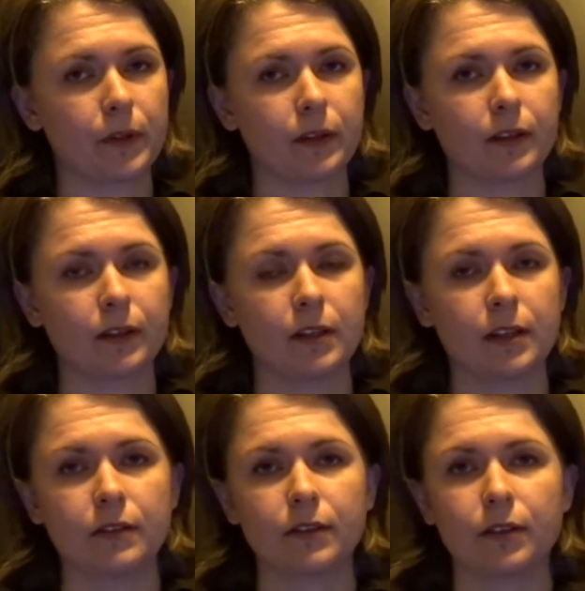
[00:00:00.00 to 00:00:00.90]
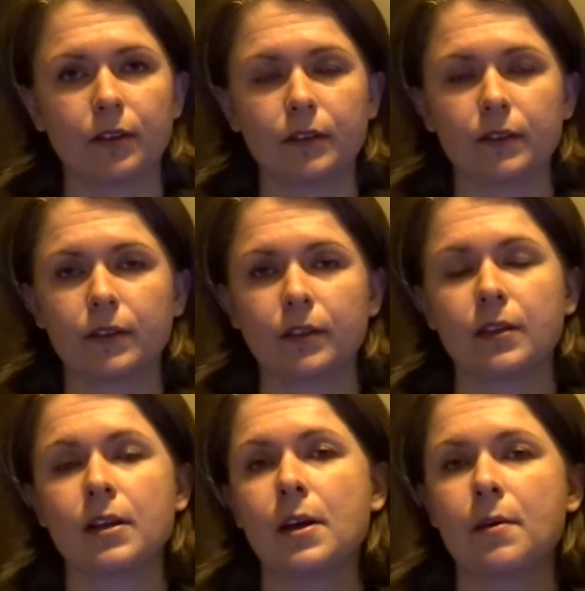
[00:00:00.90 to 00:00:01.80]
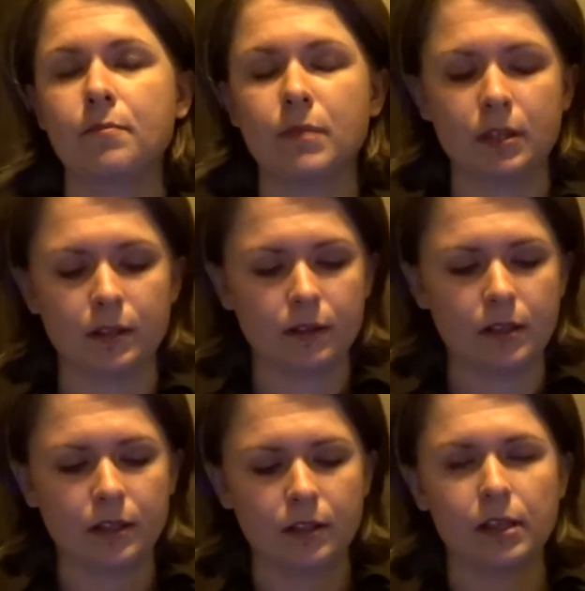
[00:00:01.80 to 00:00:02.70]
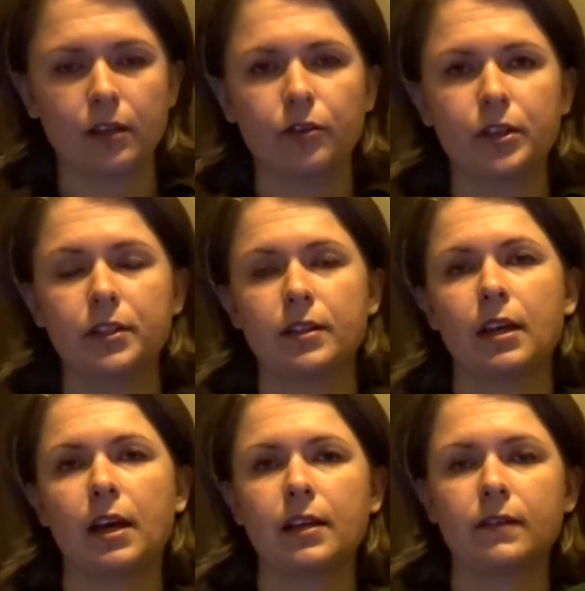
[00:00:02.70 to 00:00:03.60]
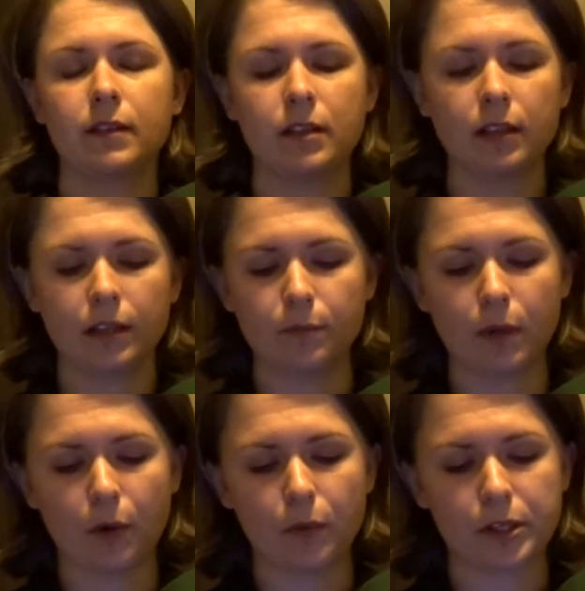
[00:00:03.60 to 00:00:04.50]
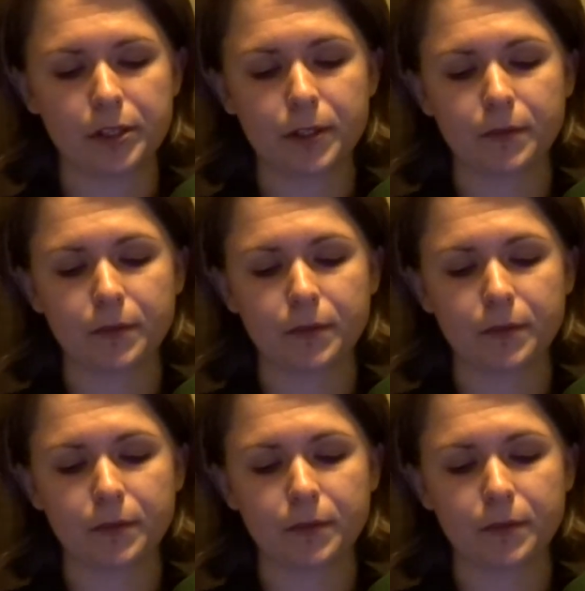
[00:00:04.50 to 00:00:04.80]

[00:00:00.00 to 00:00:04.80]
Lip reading: Geneeskrachtig means this licorice has healing powers.